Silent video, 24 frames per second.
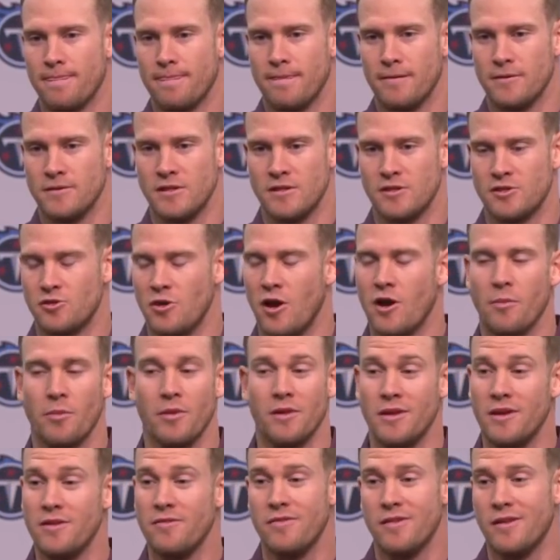there's a strong
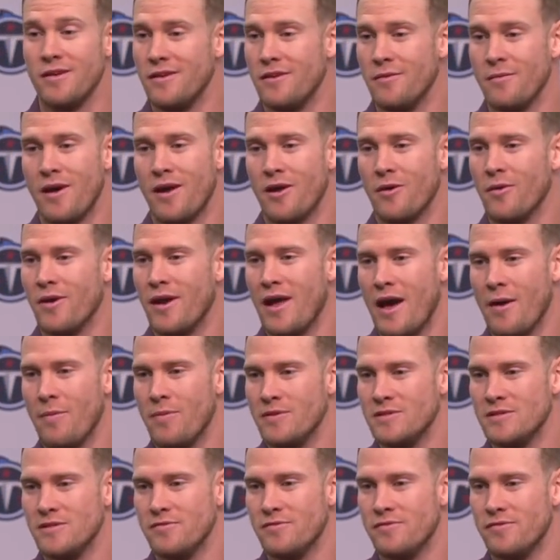belief that no matter what
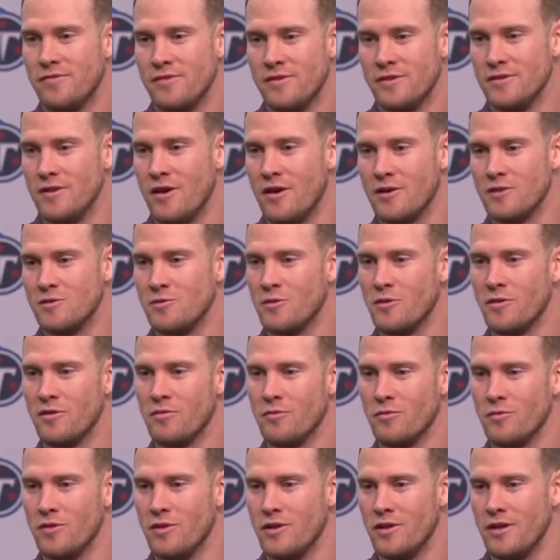happens, as long as we're
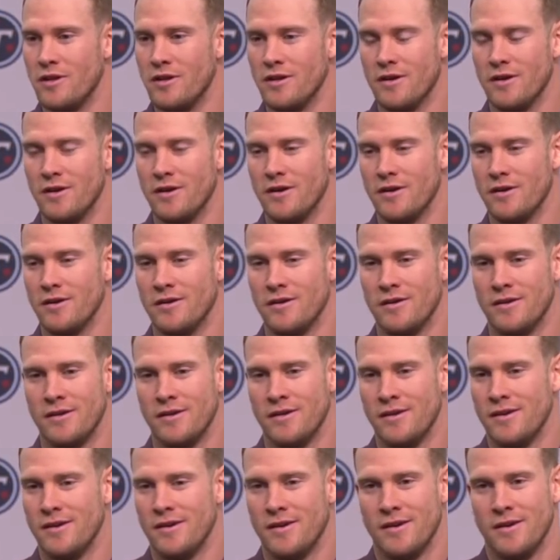within
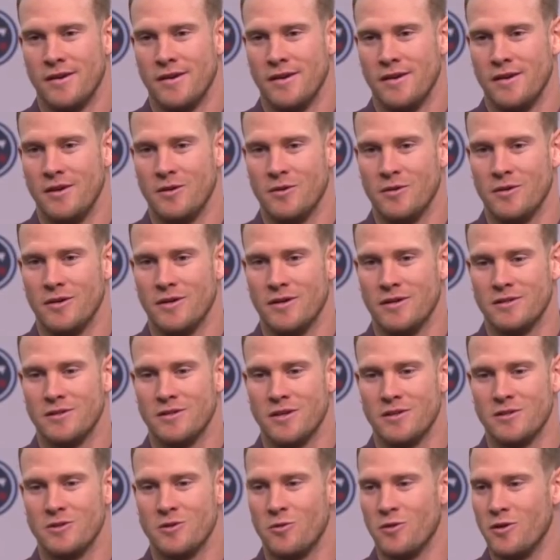you know,
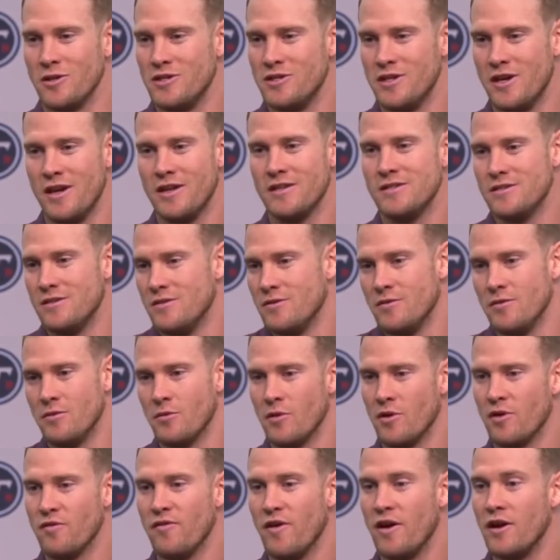a scoring chance, that we're
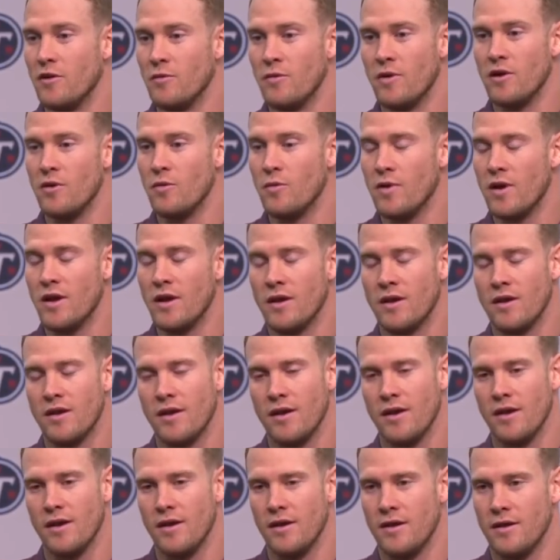going to find a way to win.
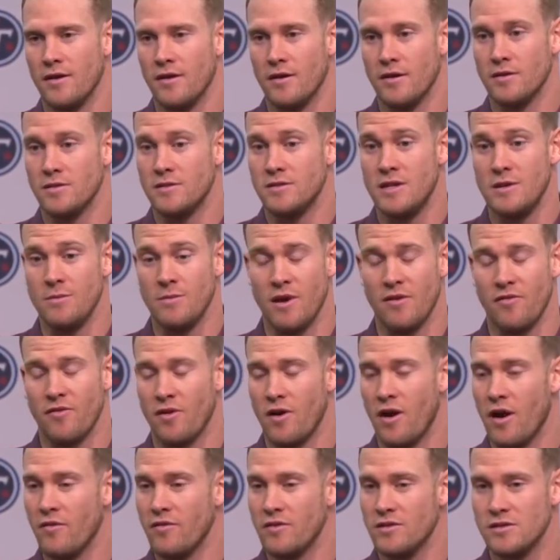And it's team effort,
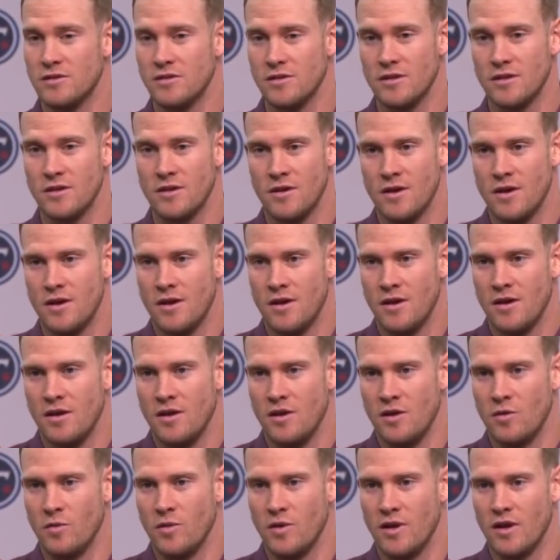obviously.
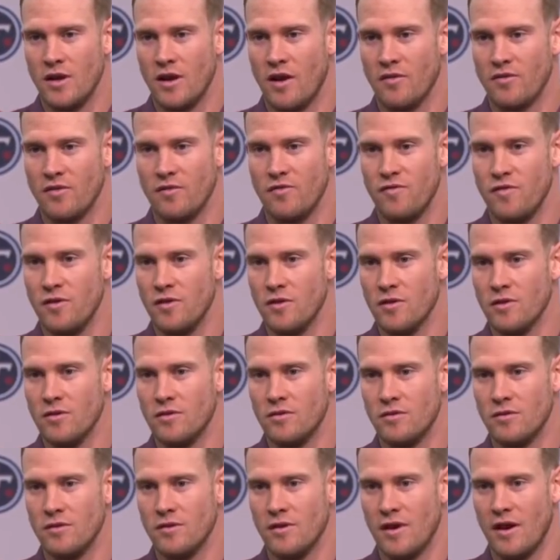You know, we get off the field
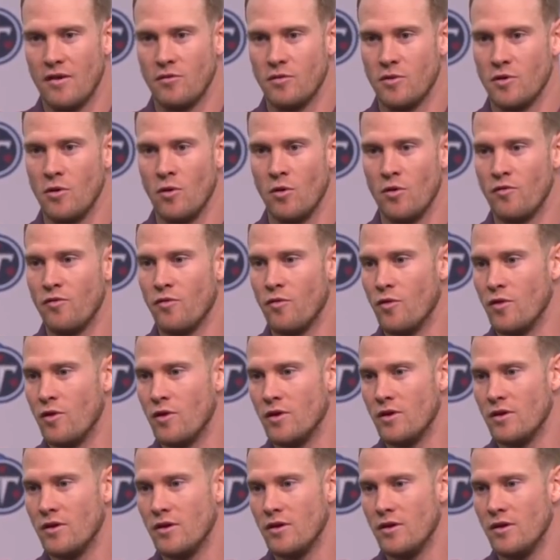after going for
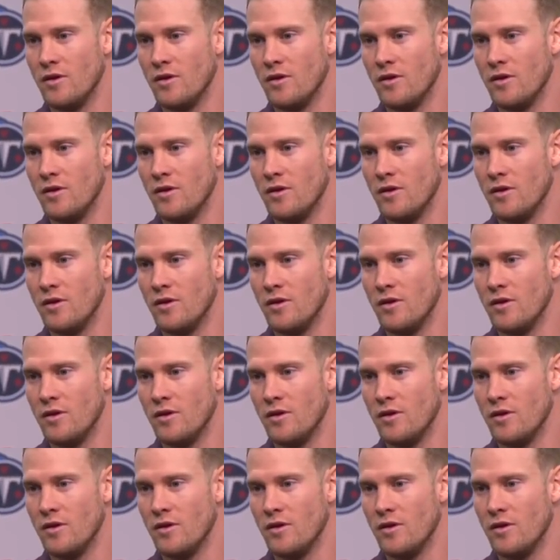it